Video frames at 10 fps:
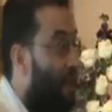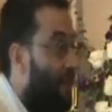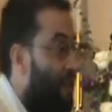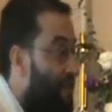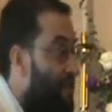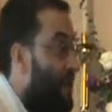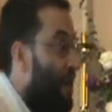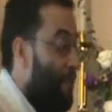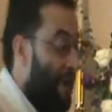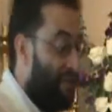That is,
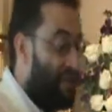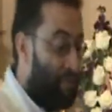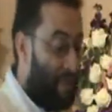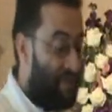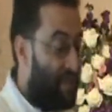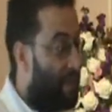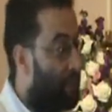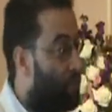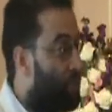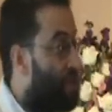by this means, I'll be
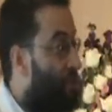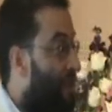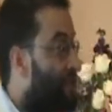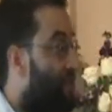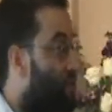able to say the Mass